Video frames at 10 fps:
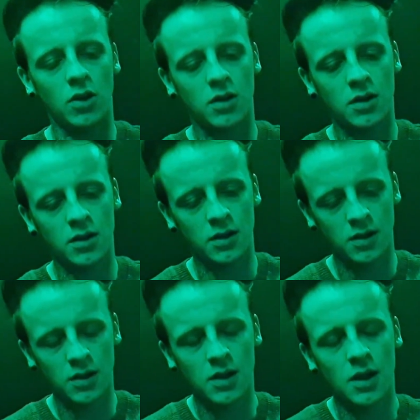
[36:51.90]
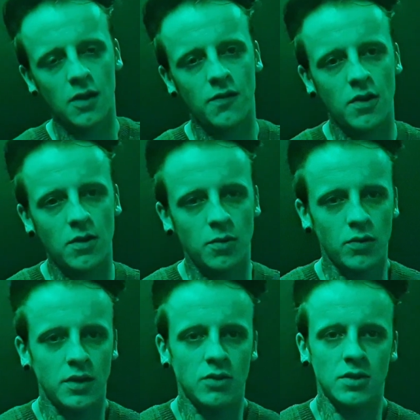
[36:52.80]
look, it's very
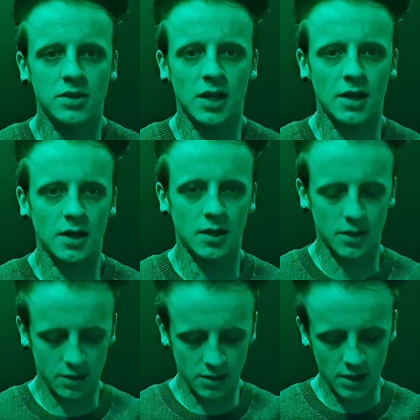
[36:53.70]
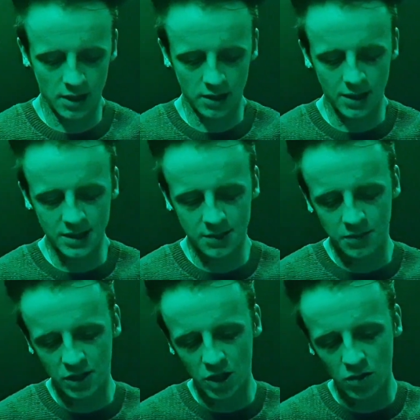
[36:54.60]
important that you understand that this
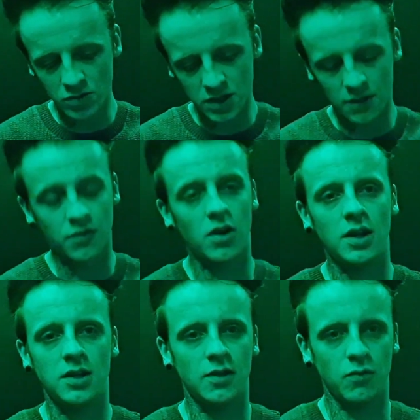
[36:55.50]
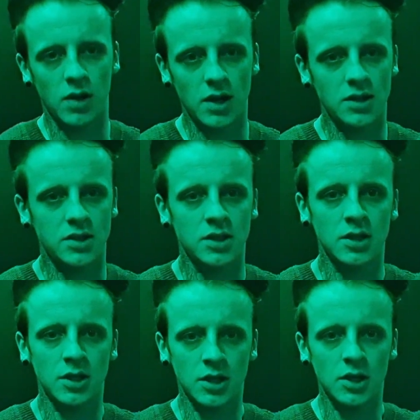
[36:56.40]
can be used a variety of
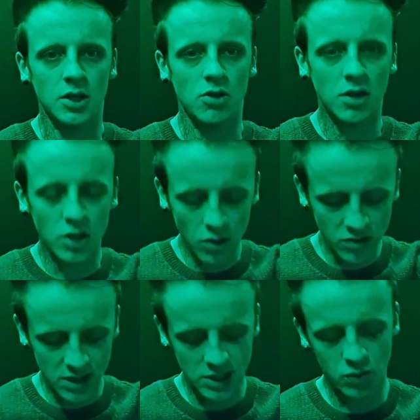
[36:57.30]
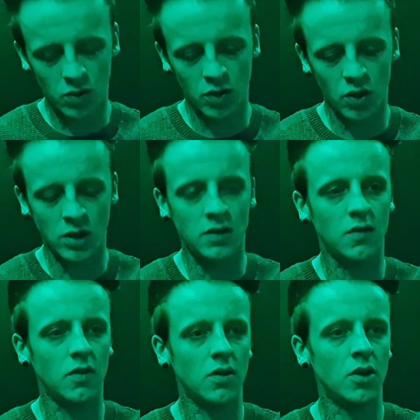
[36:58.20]
ways. You can use this to
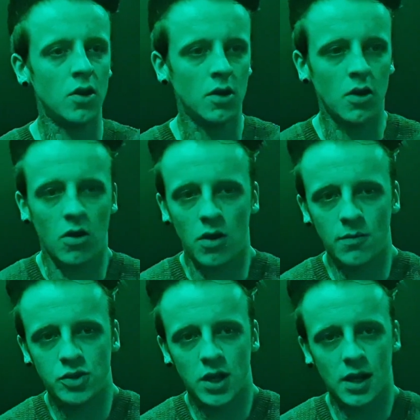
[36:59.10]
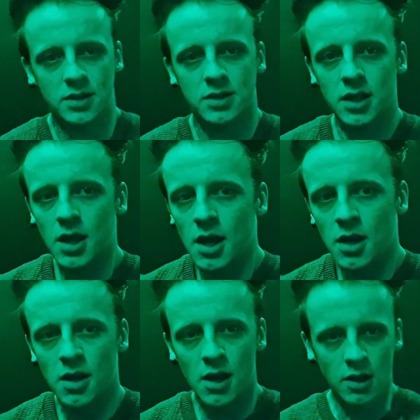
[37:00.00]
anoint objects
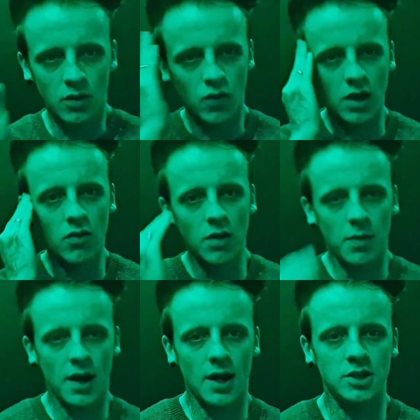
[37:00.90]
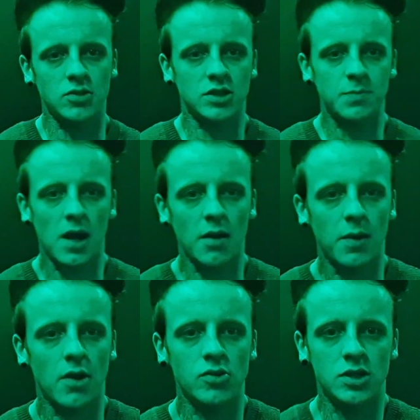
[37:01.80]
in gree bags or
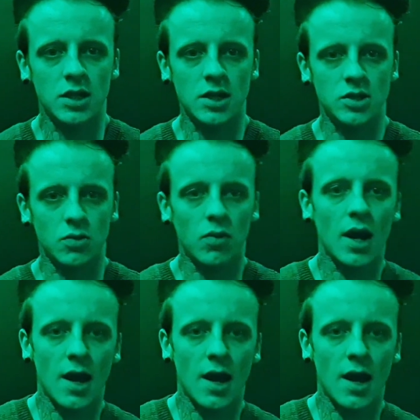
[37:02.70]
spell pouches or